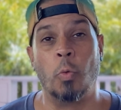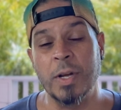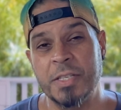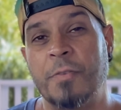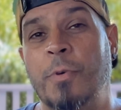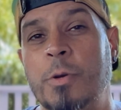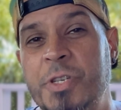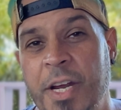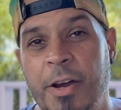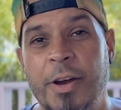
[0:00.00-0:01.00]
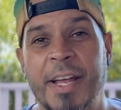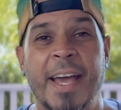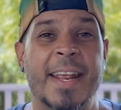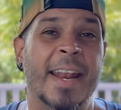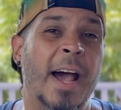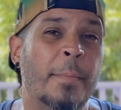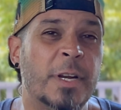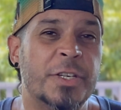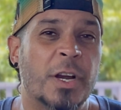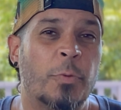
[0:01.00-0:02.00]
What's up folks, Jay here again, and I'm
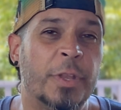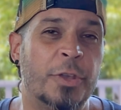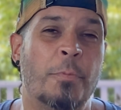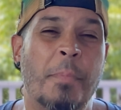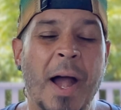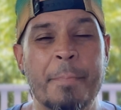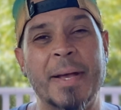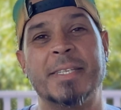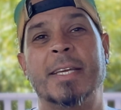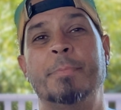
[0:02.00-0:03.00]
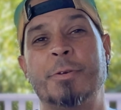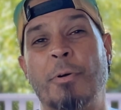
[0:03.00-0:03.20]
going to share with you my best tips